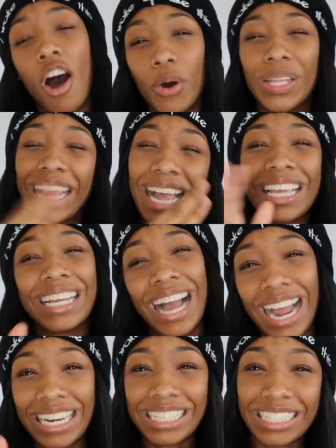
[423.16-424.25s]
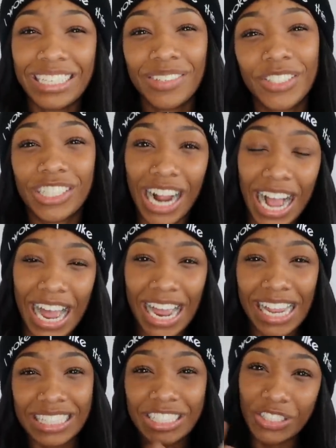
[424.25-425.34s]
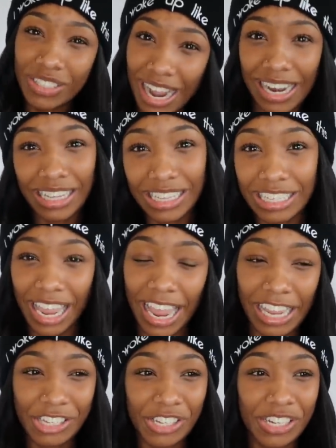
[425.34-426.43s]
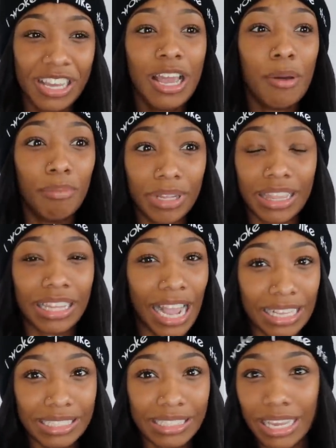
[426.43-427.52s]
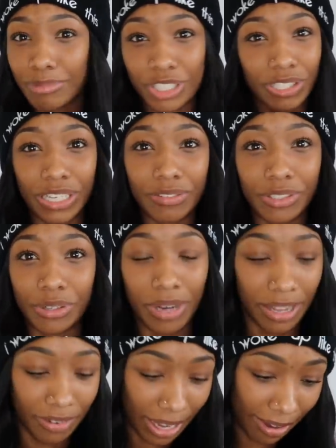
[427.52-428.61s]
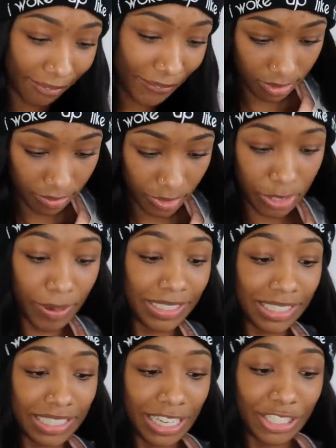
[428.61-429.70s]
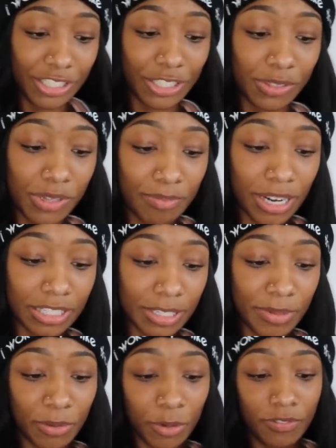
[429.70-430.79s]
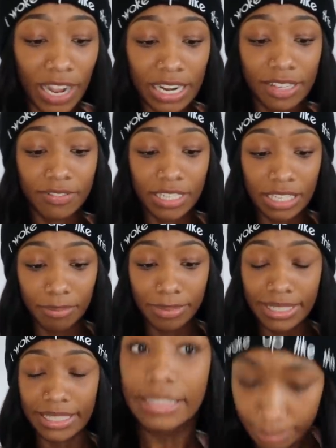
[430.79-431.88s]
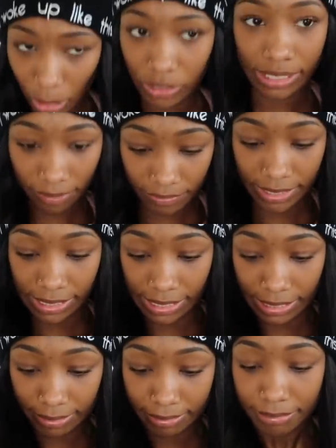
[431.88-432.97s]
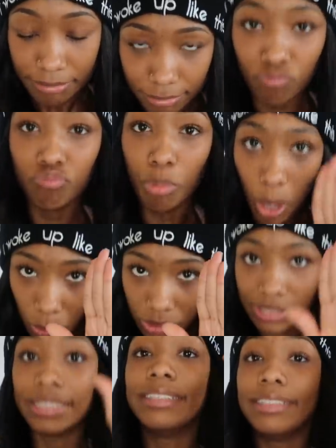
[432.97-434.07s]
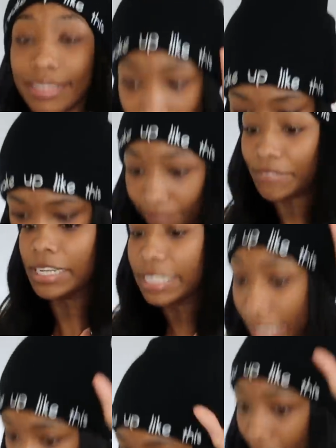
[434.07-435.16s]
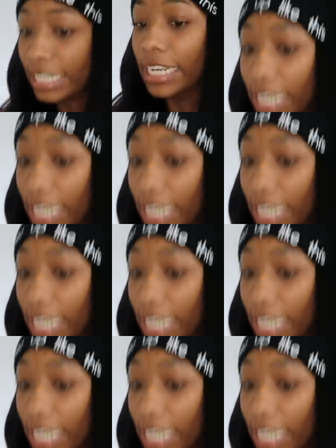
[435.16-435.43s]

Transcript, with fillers: oh, like, I can kind of see it with your eyes and you kind of look Asian, but the last name just gives it away, okay? This person says you're a sweet person but will fight if need be. Most definitely. Most definitely.